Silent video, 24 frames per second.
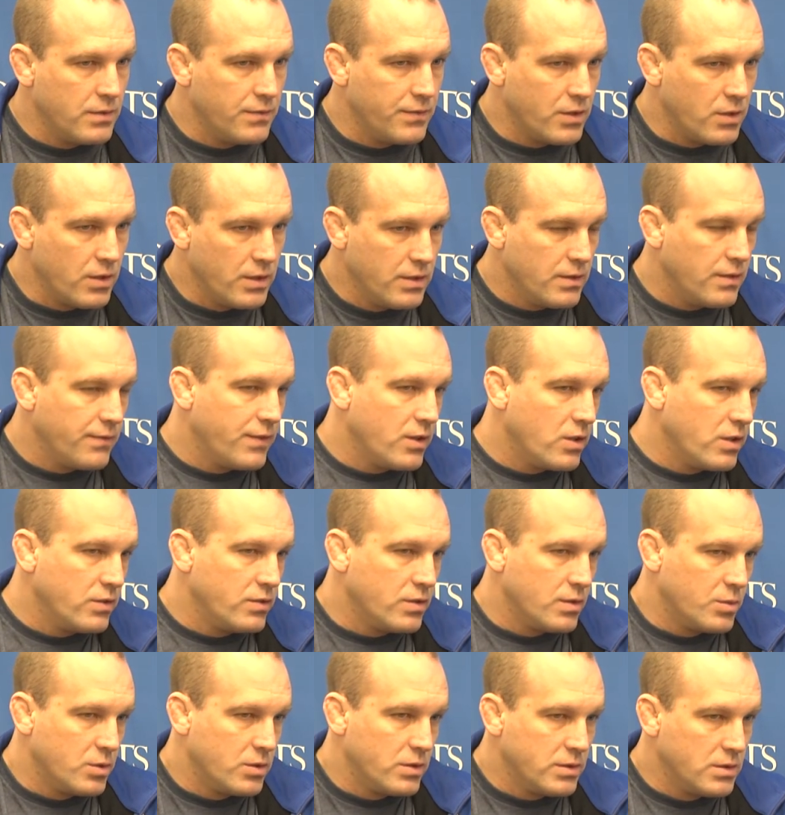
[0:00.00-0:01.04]
Very very
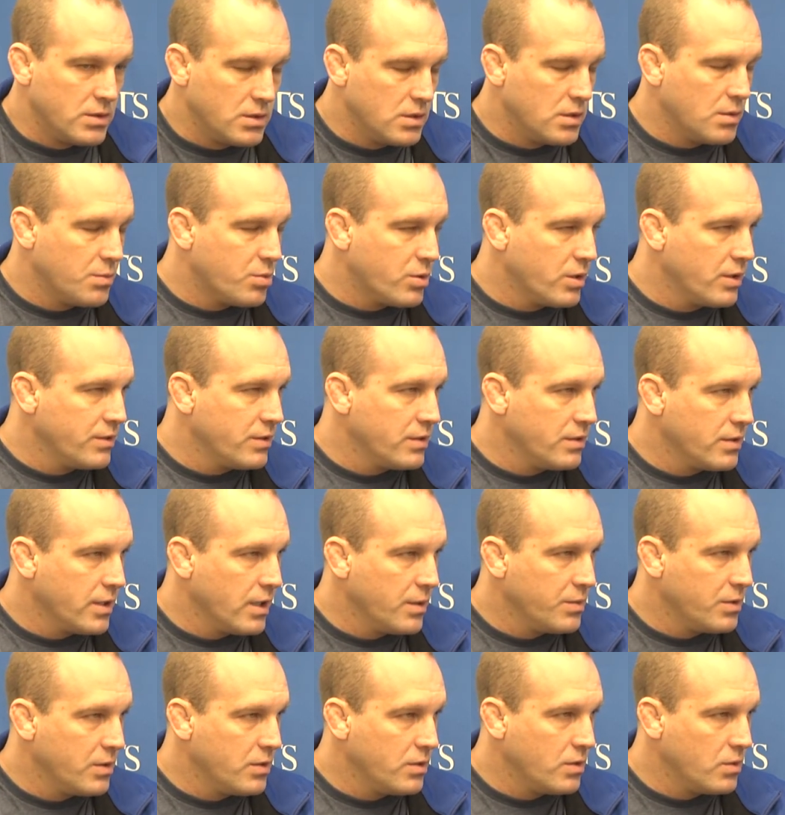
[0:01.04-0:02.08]
similar to a Princeton
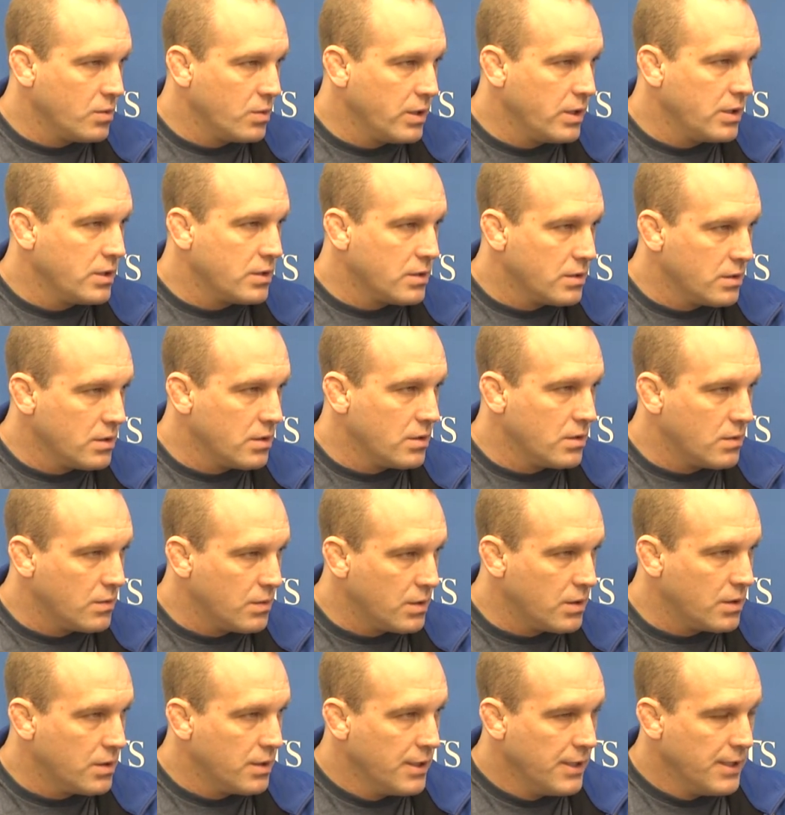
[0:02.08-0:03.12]
type situation,
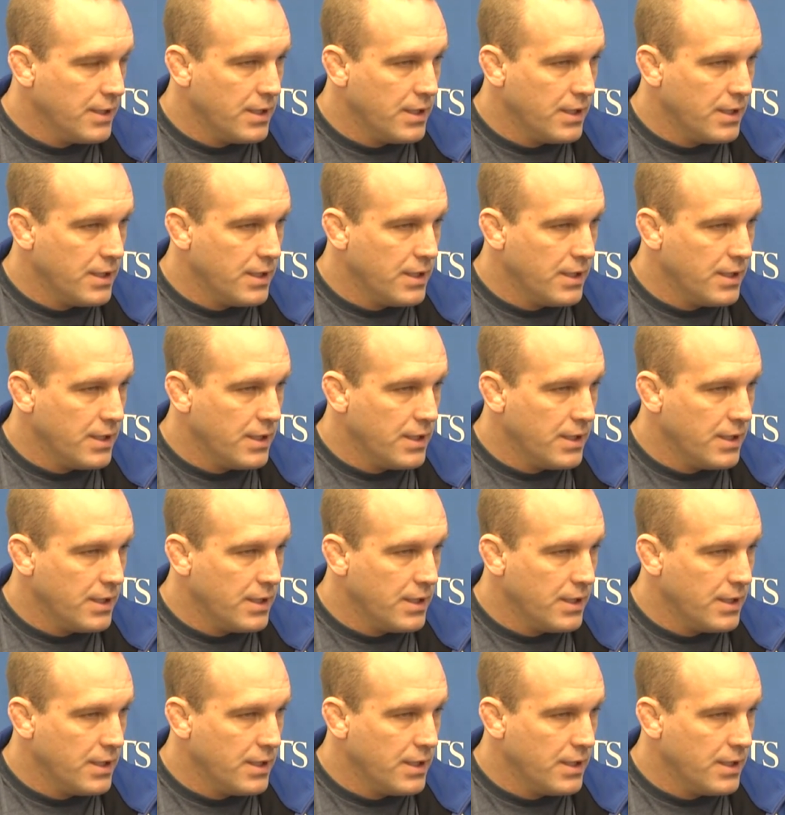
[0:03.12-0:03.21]
where